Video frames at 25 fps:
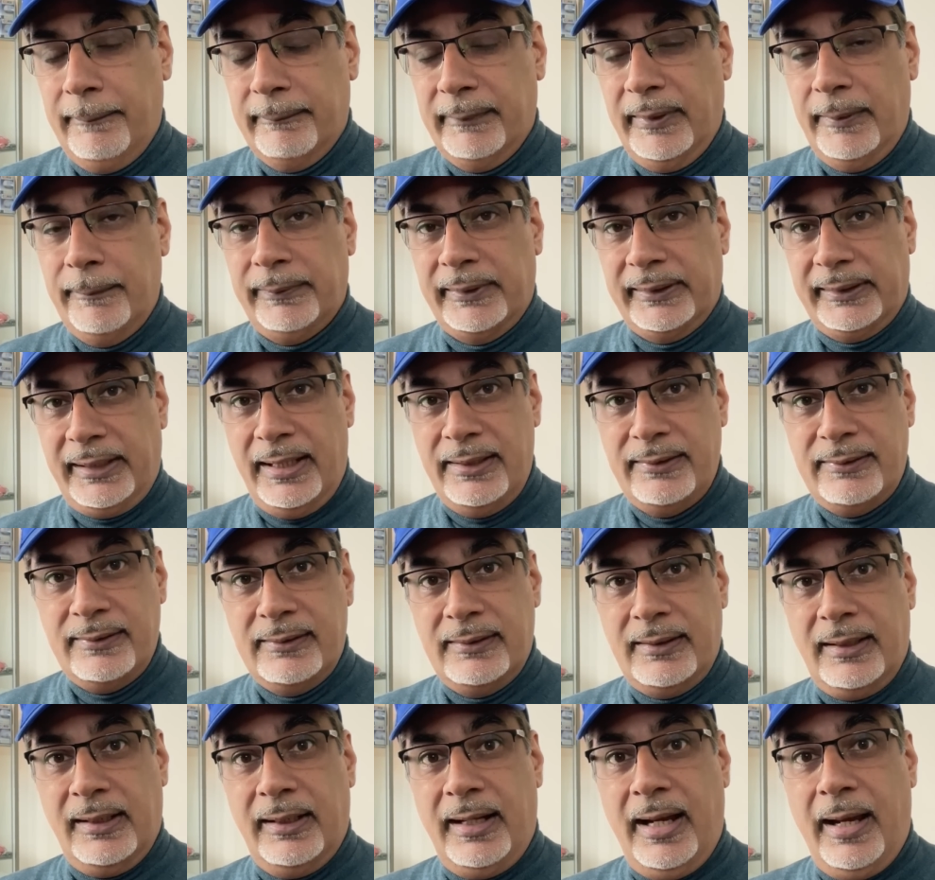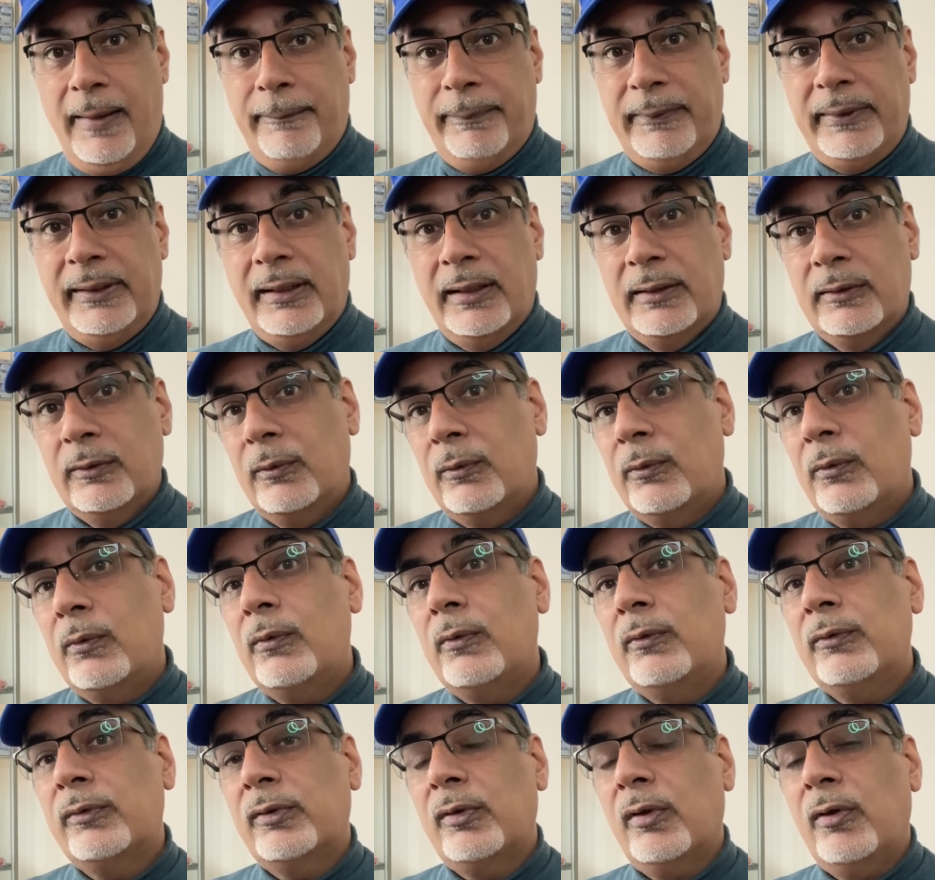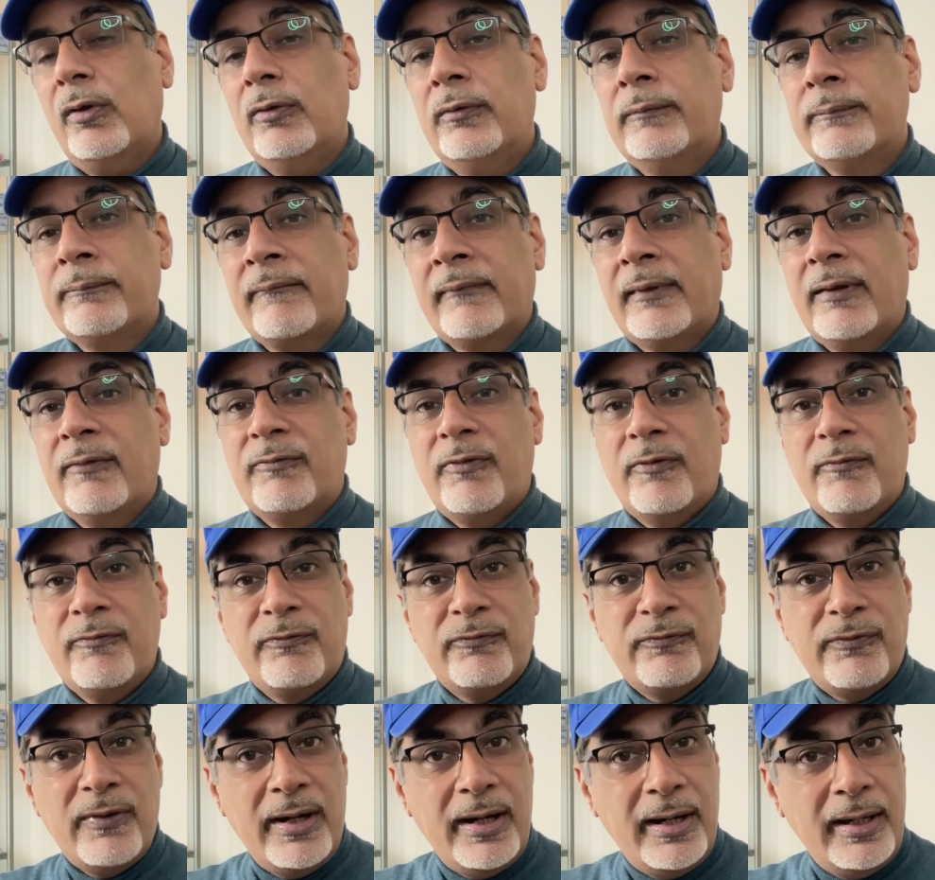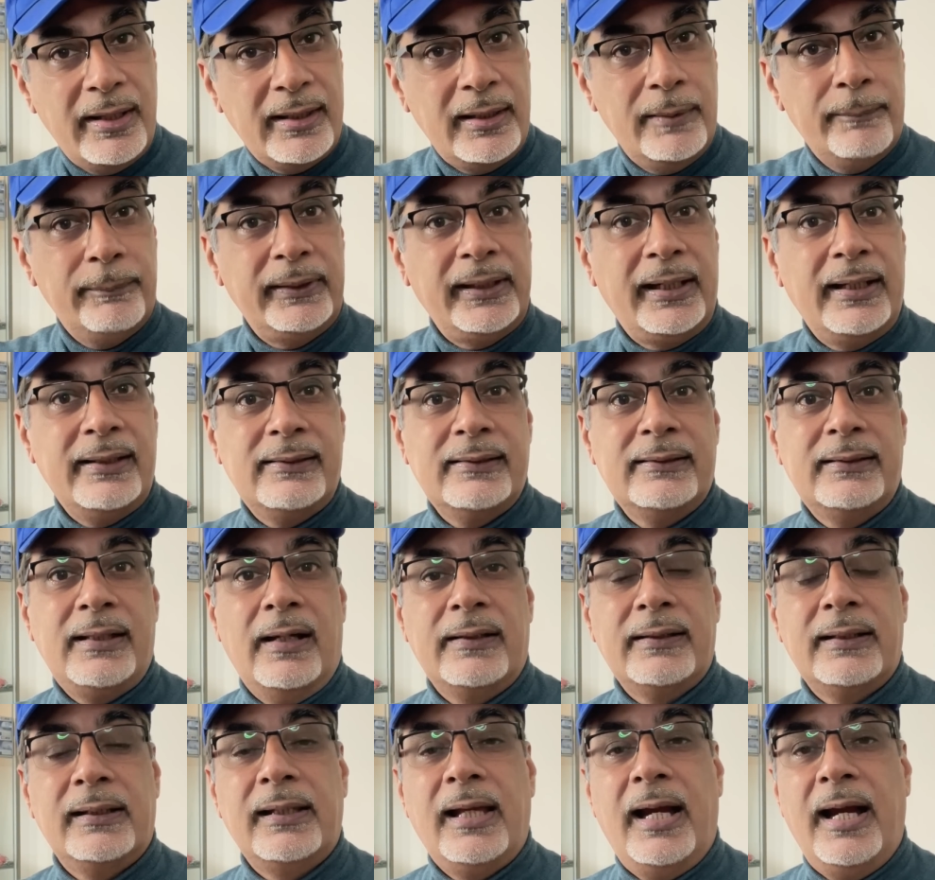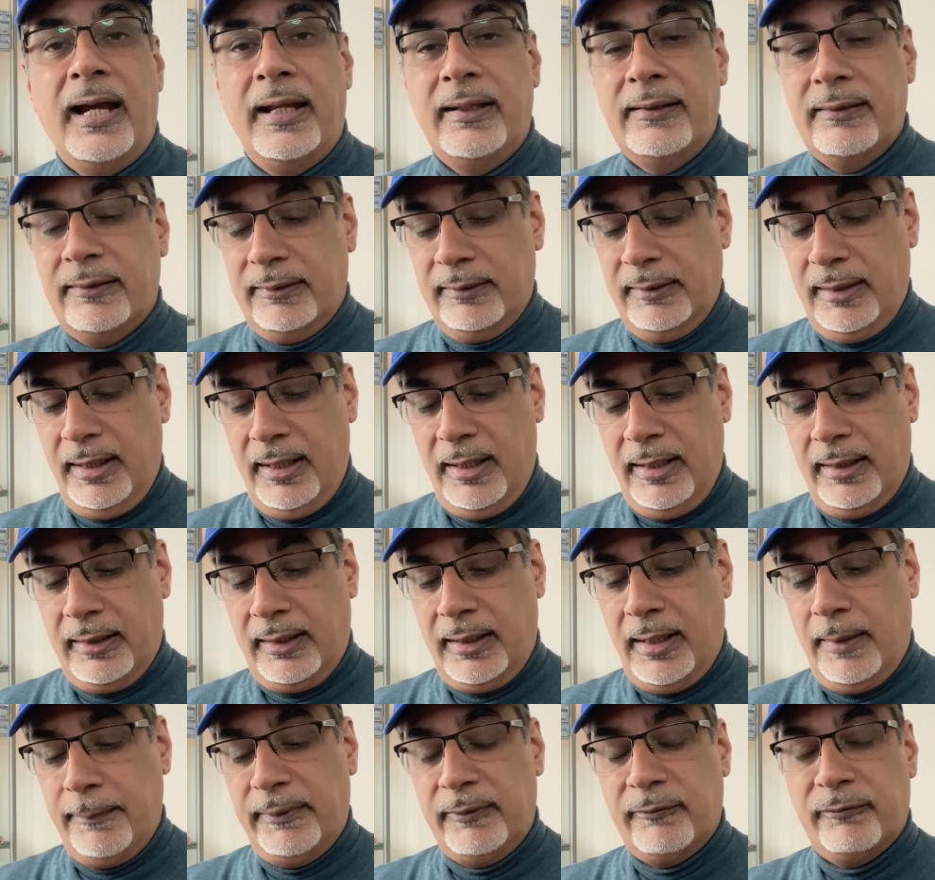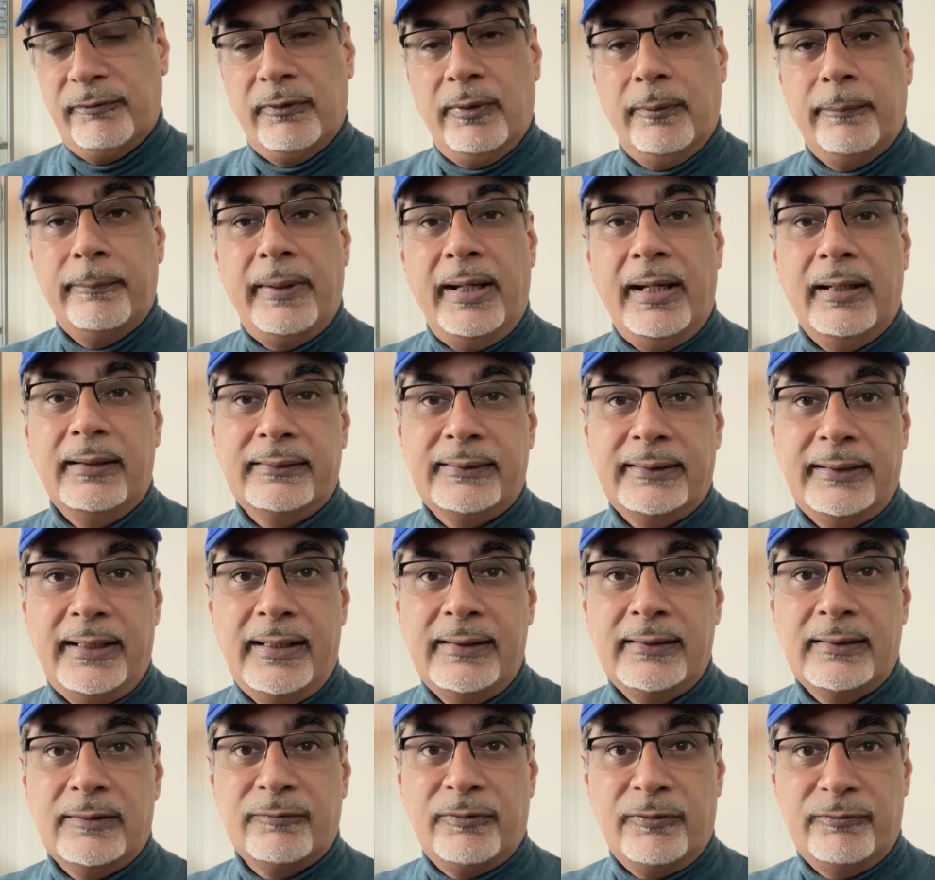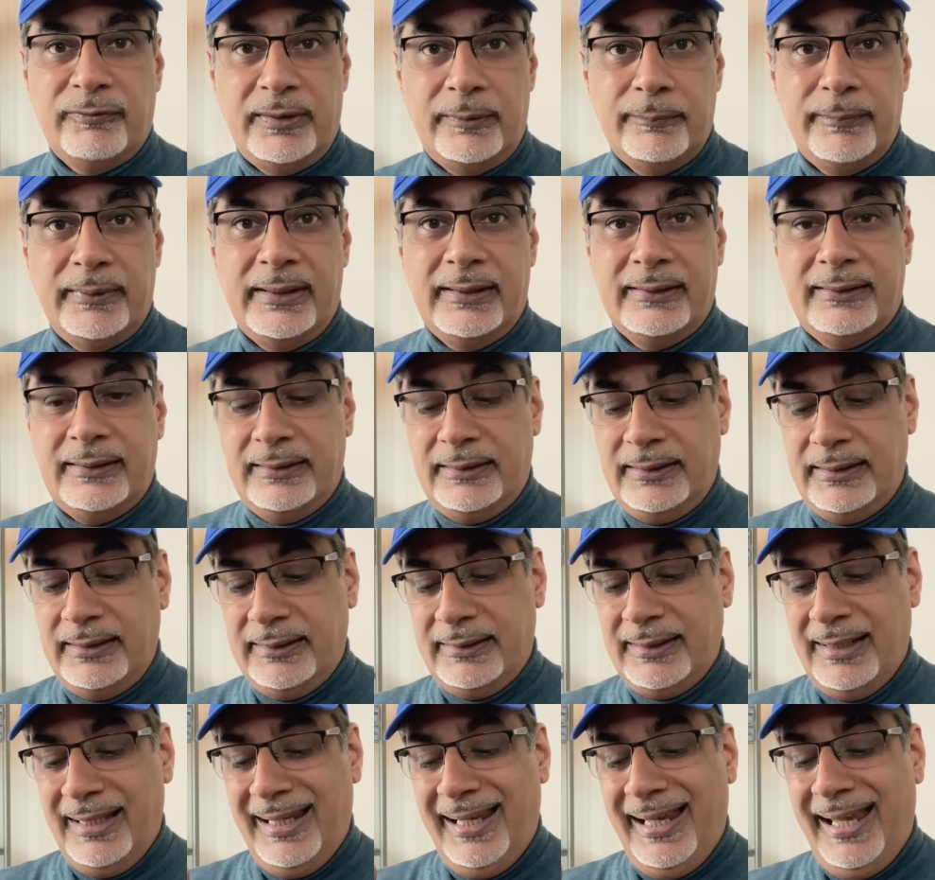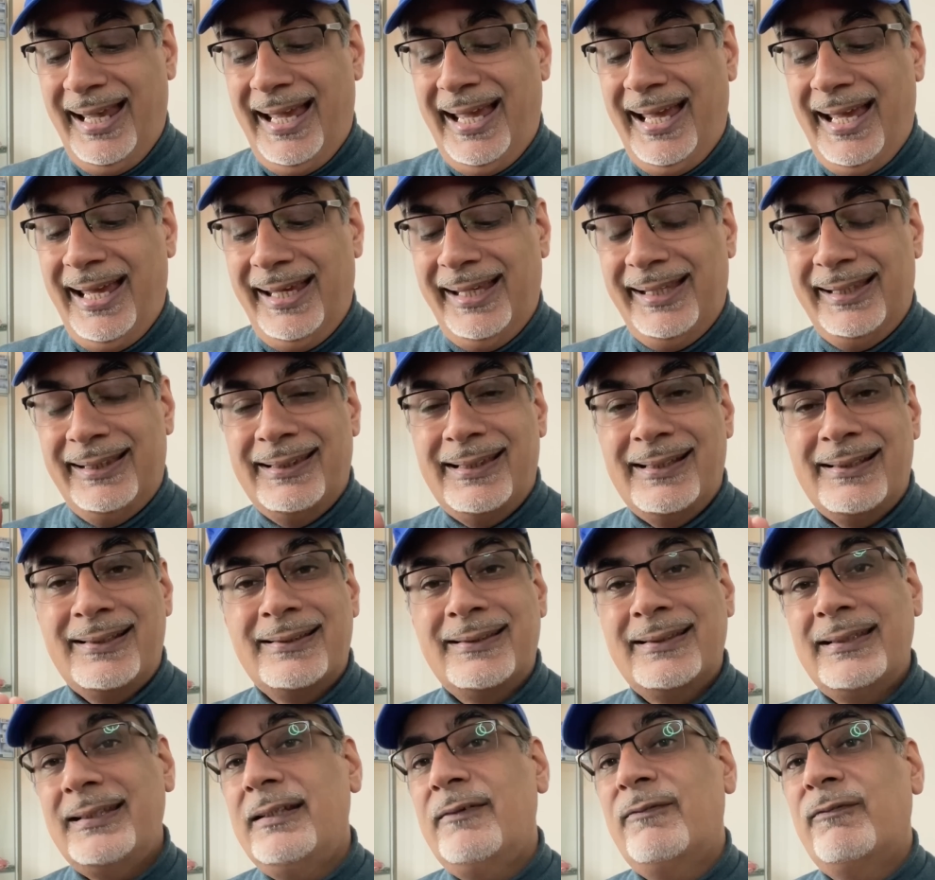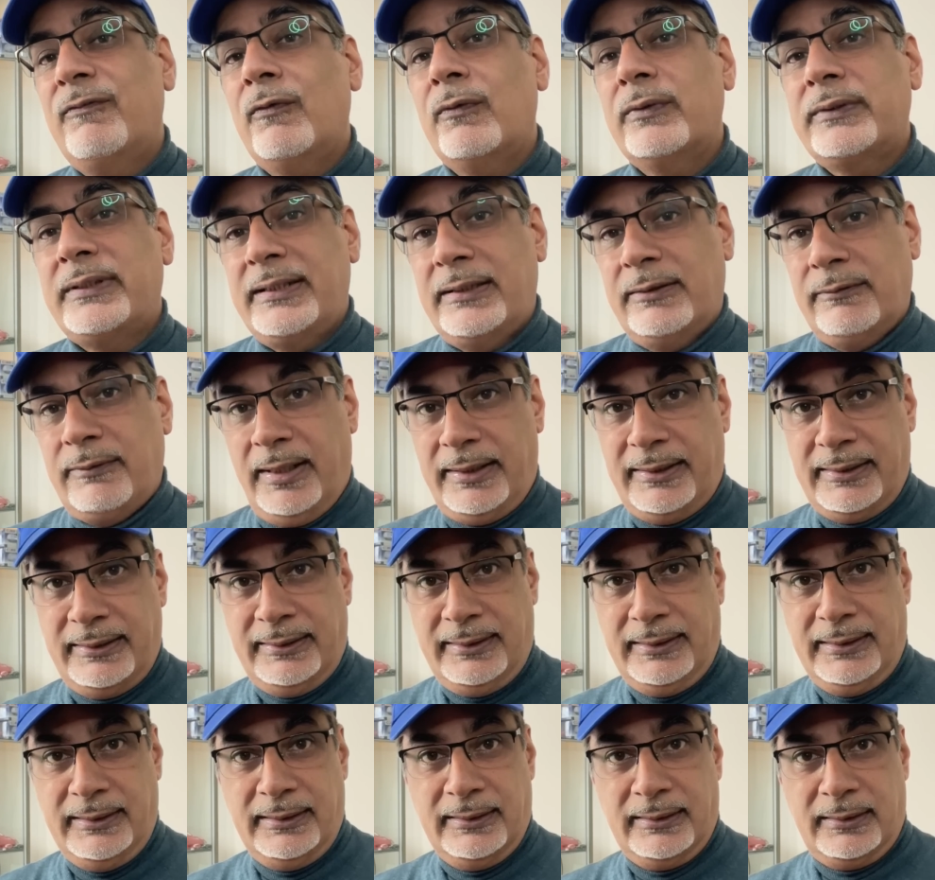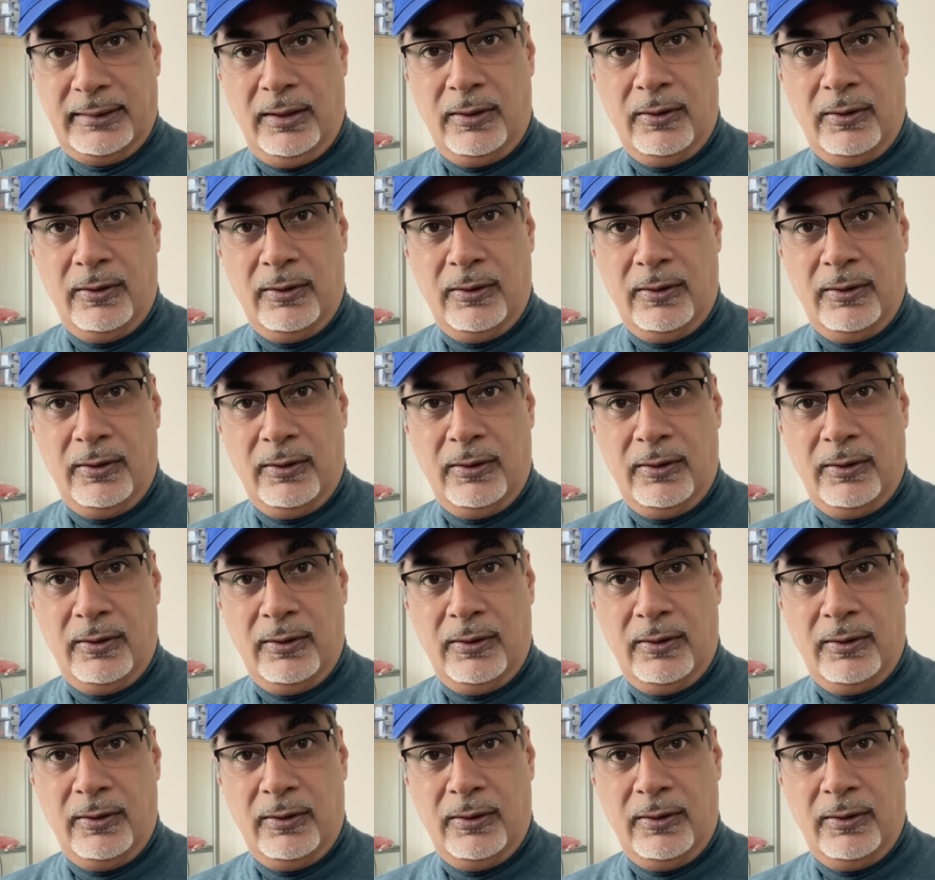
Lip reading: implications that are happening, and also from further implications down the lines that are coming from LTNs and 15-minute cities and the C40 strategies,